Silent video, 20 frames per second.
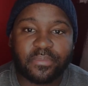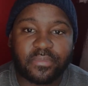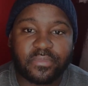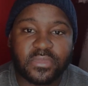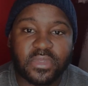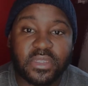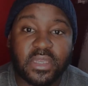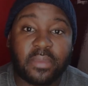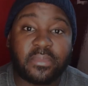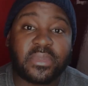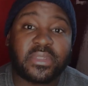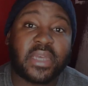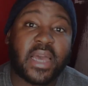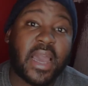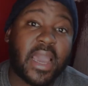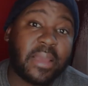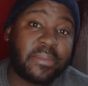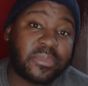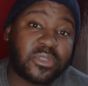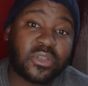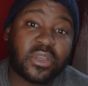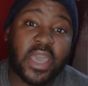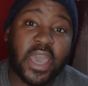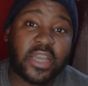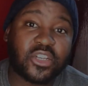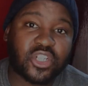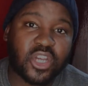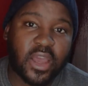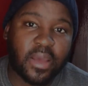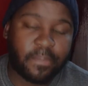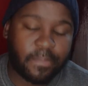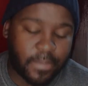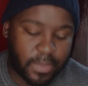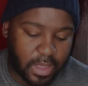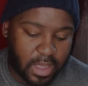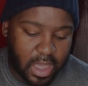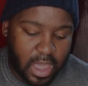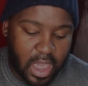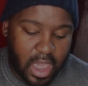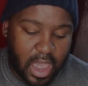some time to catch up."
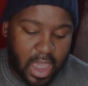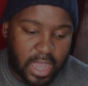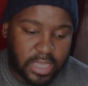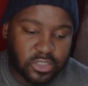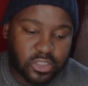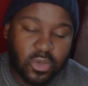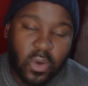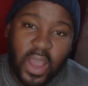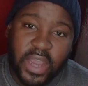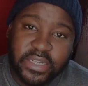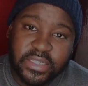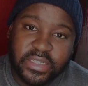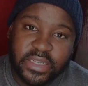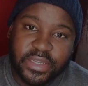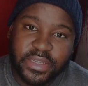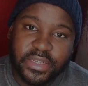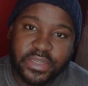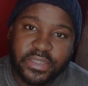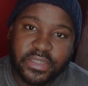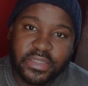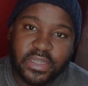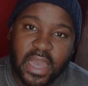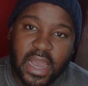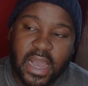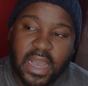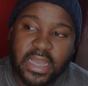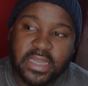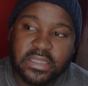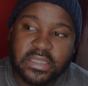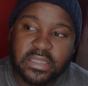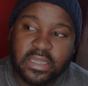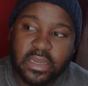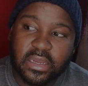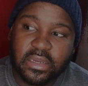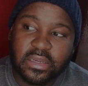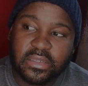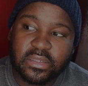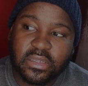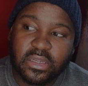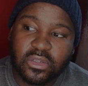And so I did. I
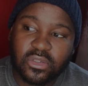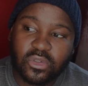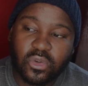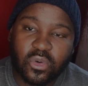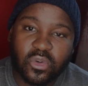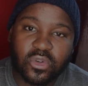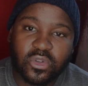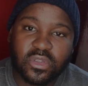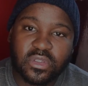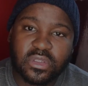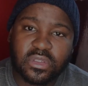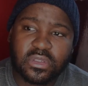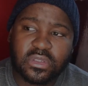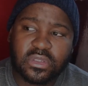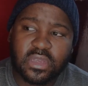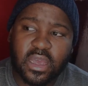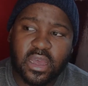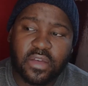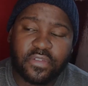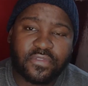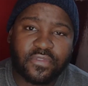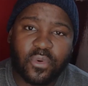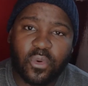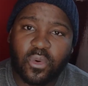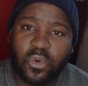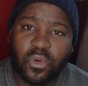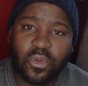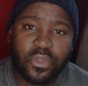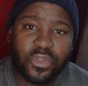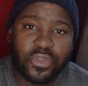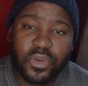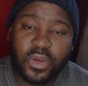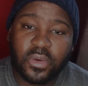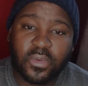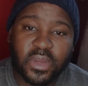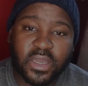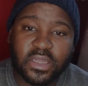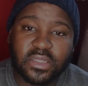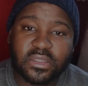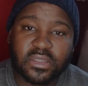stayed indoors for 3
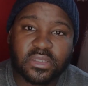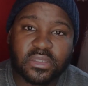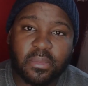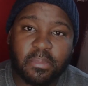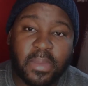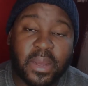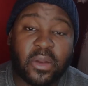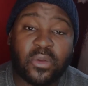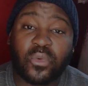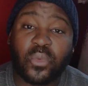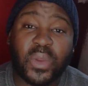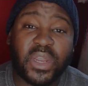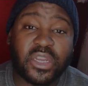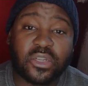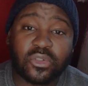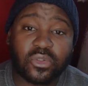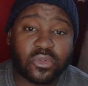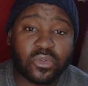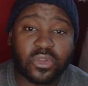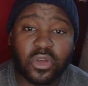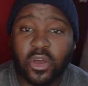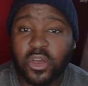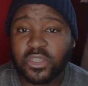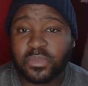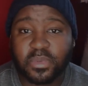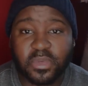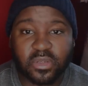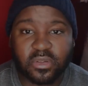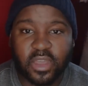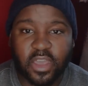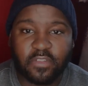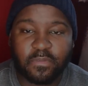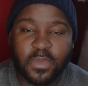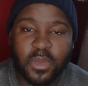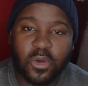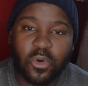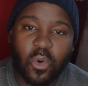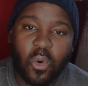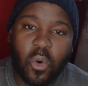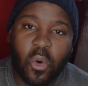weeks, but on week 2, the hospital gave me
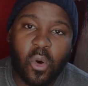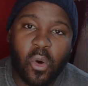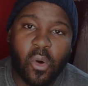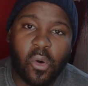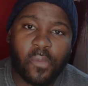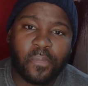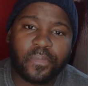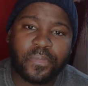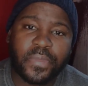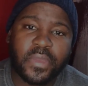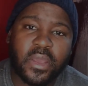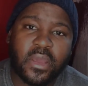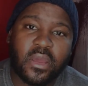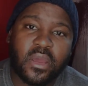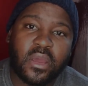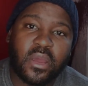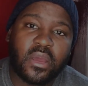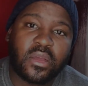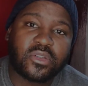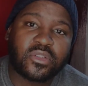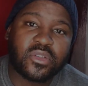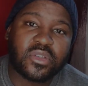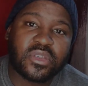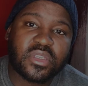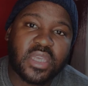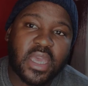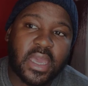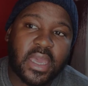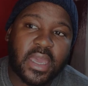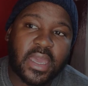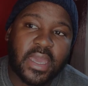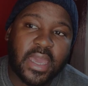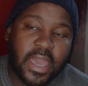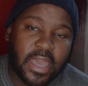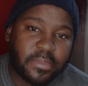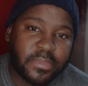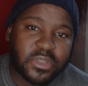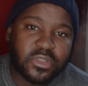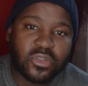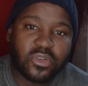a call to say, "Hey,
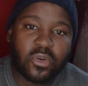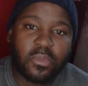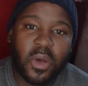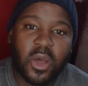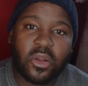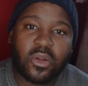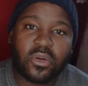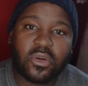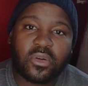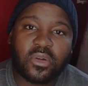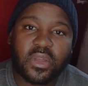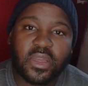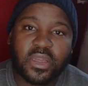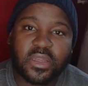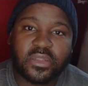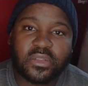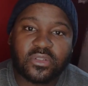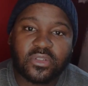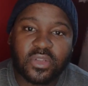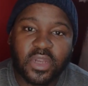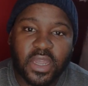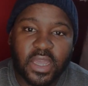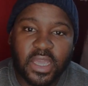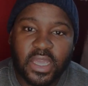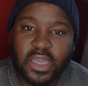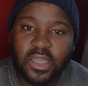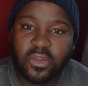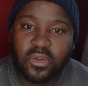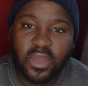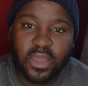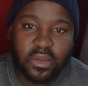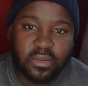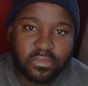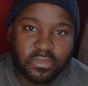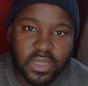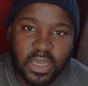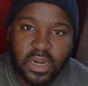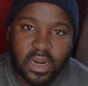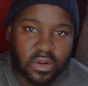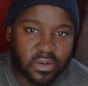Mr. Khumalo, today you can
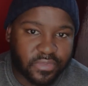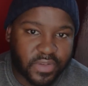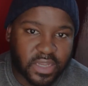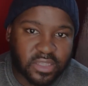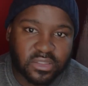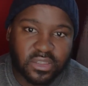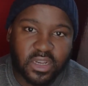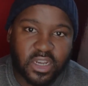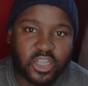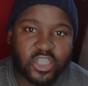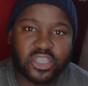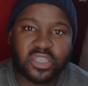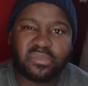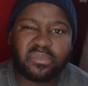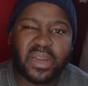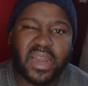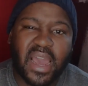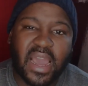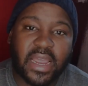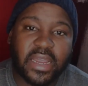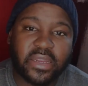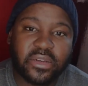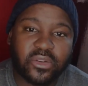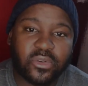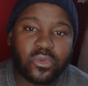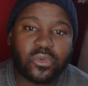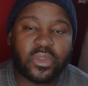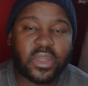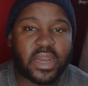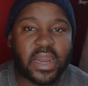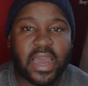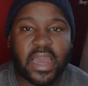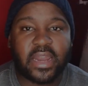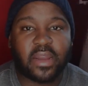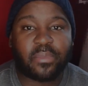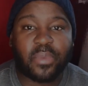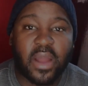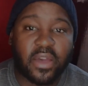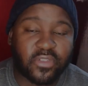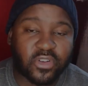get out of isolation." But I knew that I had a
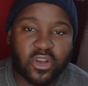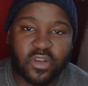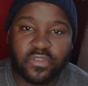private